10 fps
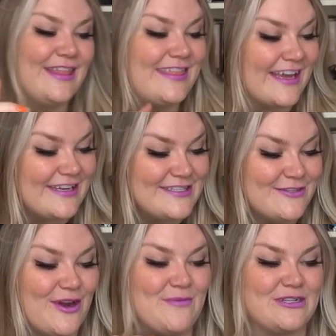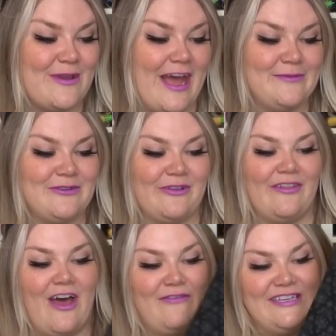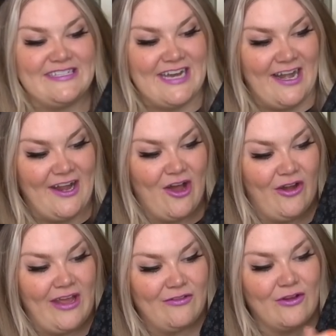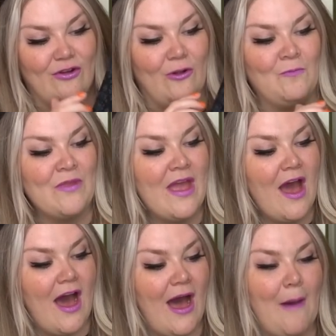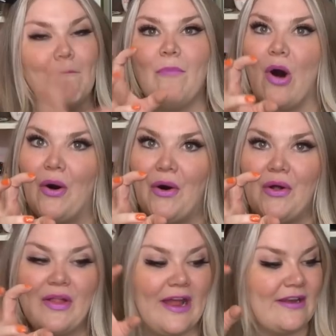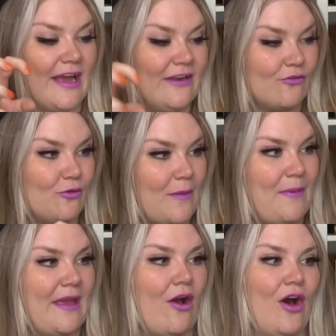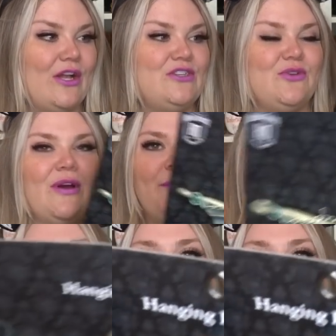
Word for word: thickness to him, which we absolutely love. He's standing on a little uh, ball and kind of gripping onto it. But